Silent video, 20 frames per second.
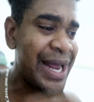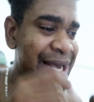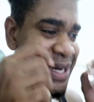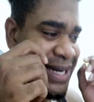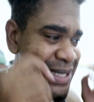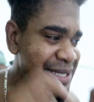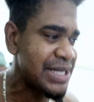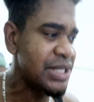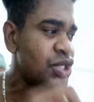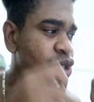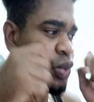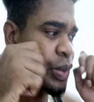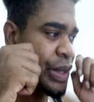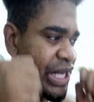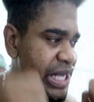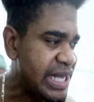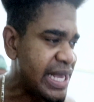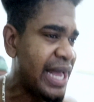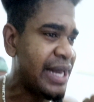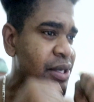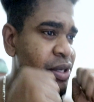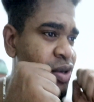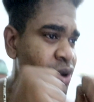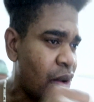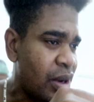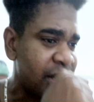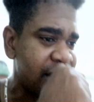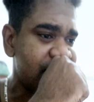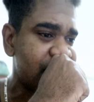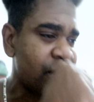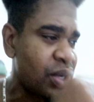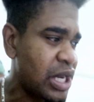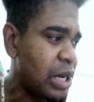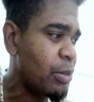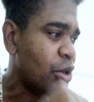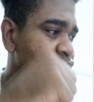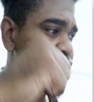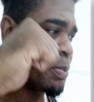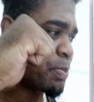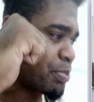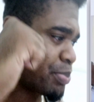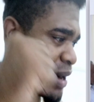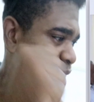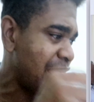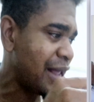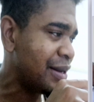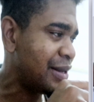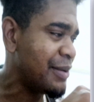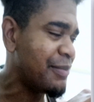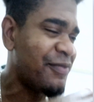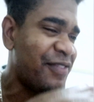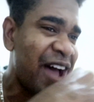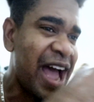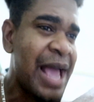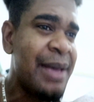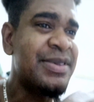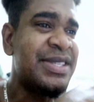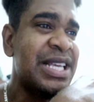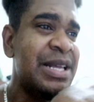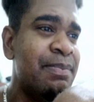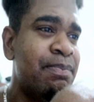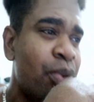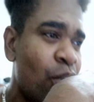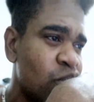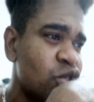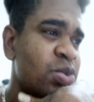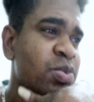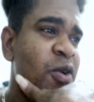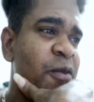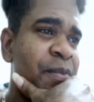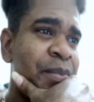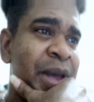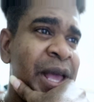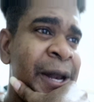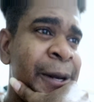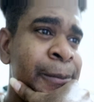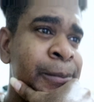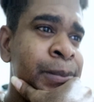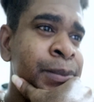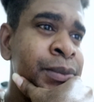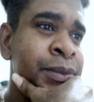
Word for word: I listened to Ian Douglas talking about the, the vibes in Portsmouth, man.